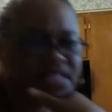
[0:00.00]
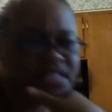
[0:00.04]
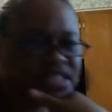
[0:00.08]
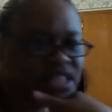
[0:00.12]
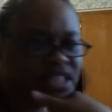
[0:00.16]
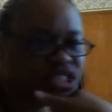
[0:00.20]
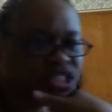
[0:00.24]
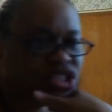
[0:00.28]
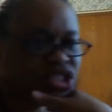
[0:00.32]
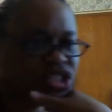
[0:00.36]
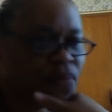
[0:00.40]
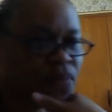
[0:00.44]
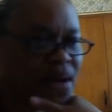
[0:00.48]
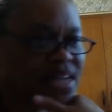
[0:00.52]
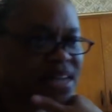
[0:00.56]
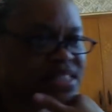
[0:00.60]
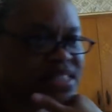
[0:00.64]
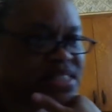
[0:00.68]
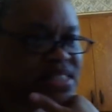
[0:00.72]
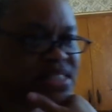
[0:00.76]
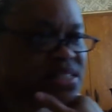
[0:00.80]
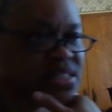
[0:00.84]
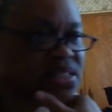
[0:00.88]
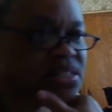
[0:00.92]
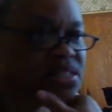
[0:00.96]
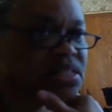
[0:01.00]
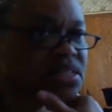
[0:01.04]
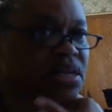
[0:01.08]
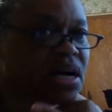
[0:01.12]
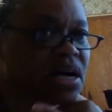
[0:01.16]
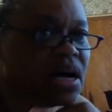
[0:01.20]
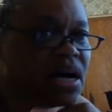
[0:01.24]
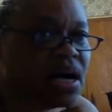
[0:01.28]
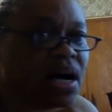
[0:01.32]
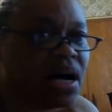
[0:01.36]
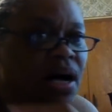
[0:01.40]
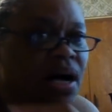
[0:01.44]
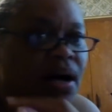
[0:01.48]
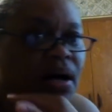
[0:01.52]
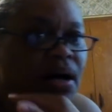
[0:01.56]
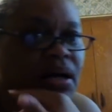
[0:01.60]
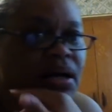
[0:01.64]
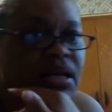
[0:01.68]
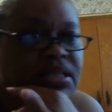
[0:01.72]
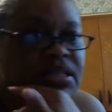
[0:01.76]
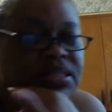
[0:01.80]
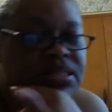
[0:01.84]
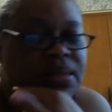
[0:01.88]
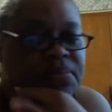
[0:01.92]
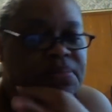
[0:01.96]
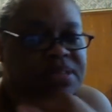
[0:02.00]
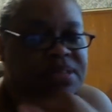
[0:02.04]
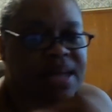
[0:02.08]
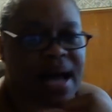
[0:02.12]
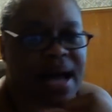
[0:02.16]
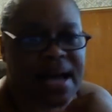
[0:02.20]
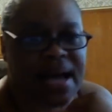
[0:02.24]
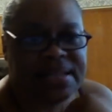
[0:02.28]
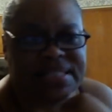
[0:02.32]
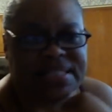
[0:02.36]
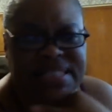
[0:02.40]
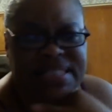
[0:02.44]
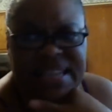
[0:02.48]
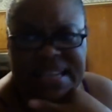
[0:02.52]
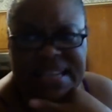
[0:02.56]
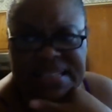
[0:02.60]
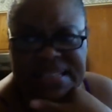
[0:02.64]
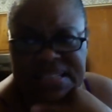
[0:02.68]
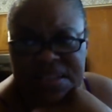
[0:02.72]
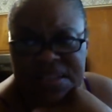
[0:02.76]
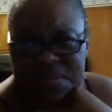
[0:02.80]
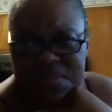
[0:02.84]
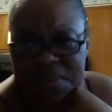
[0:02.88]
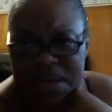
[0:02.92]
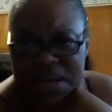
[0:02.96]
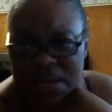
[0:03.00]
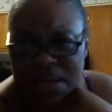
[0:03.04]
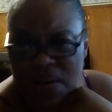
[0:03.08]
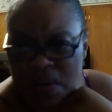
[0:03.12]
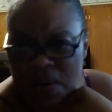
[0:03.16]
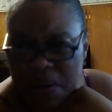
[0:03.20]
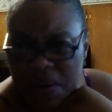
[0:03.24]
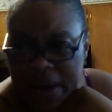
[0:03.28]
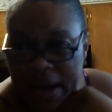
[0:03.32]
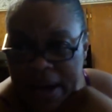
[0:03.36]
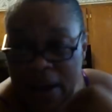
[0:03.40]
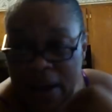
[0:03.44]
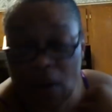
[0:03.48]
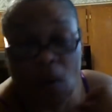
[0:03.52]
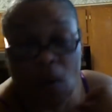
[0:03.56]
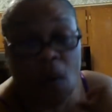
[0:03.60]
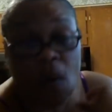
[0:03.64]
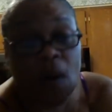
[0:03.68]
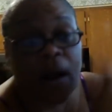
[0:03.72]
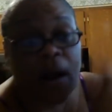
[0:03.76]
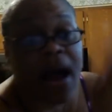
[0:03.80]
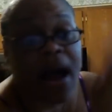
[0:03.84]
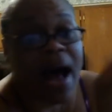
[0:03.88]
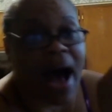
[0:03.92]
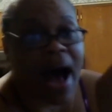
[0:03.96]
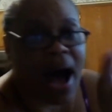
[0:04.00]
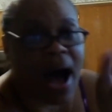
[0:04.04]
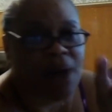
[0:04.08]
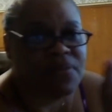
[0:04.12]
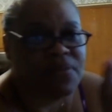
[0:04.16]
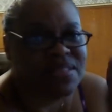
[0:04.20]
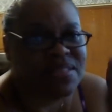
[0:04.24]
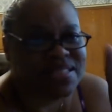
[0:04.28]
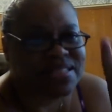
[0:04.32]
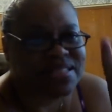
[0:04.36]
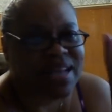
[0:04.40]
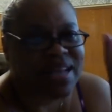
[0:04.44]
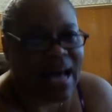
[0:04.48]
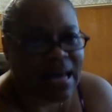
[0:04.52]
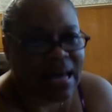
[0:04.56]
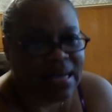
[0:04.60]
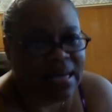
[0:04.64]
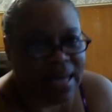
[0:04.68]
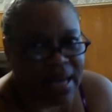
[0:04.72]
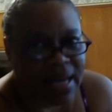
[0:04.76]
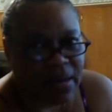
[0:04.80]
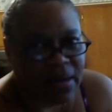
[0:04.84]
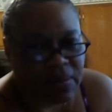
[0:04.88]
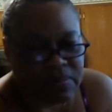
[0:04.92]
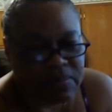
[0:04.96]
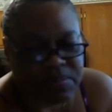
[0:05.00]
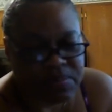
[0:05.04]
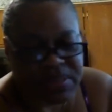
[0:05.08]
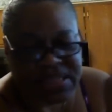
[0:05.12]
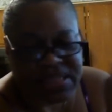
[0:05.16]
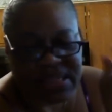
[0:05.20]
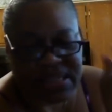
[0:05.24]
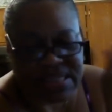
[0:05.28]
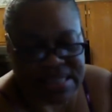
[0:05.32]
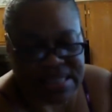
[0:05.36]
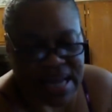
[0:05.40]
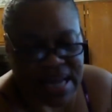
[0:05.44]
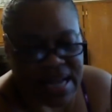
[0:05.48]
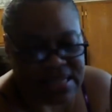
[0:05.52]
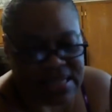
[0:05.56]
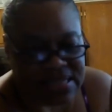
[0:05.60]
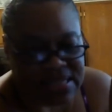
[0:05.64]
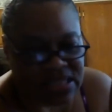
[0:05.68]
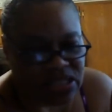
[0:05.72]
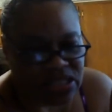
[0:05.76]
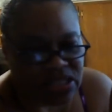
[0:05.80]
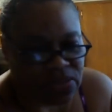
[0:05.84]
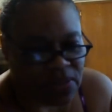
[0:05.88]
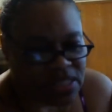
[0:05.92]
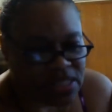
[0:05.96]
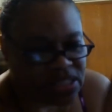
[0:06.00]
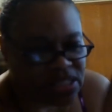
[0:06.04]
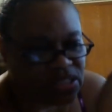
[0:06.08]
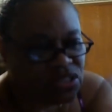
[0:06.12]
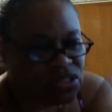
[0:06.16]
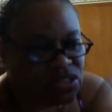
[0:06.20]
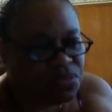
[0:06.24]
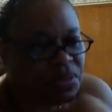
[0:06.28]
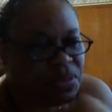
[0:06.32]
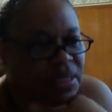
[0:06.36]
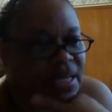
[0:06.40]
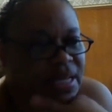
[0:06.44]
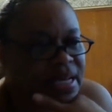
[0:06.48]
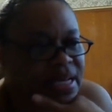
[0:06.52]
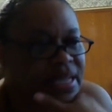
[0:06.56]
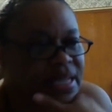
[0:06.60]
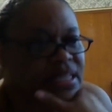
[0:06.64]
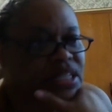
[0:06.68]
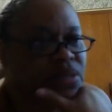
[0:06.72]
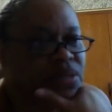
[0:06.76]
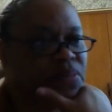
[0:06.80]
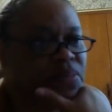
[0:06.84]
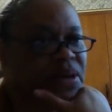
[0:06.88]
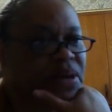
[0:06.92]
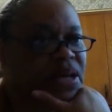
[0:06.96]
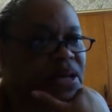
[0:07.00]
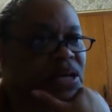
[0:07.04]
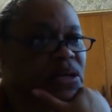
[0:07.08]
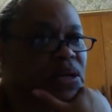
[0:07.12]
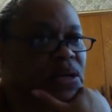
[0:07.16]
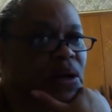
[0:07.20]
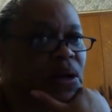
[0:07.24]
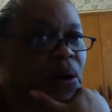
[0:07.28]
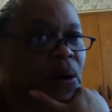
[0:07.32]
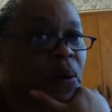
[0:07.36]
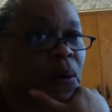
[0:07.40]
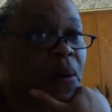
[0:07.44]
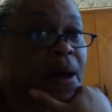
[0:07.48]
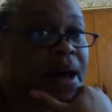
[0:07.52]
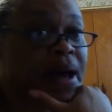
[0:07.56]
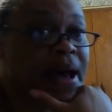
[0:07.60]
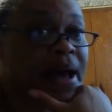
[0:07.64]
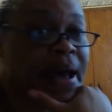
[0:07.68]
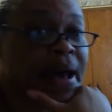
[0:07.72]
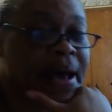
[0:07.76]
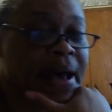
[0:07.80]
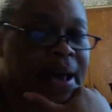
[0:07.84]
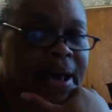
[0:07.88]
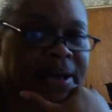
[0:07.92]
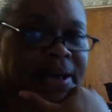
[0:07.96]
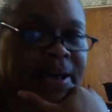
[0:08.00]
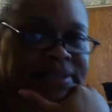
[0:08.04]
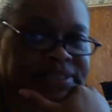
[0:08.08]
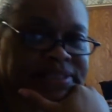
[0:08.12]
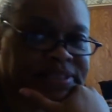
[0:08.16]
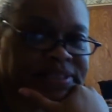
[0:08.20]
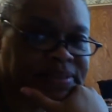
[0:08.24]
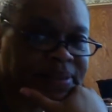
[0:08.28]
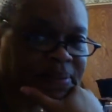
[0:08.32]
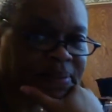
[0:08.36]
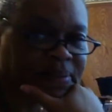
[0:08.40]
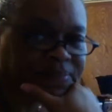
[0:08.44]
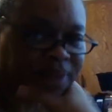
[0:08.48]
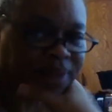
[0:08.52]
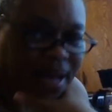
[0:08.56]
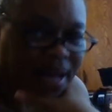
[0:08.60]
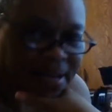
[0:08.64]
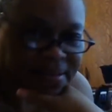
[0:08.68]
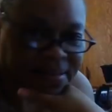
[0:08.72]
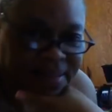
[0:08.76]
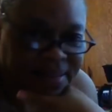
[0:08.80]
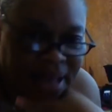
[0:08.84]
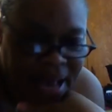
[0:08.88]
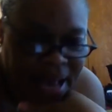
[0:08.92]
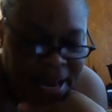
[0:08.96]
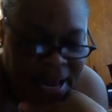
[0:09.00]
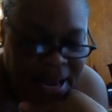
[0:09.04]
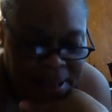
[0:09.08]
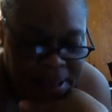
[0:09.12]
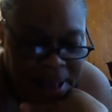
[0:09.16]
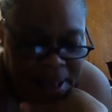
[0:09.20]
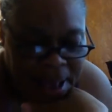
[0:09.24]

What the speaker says: situations sometimes get to me, okay, or I wouldn't say I let them, but sometimes situations really get to me, you know, and stuff like that.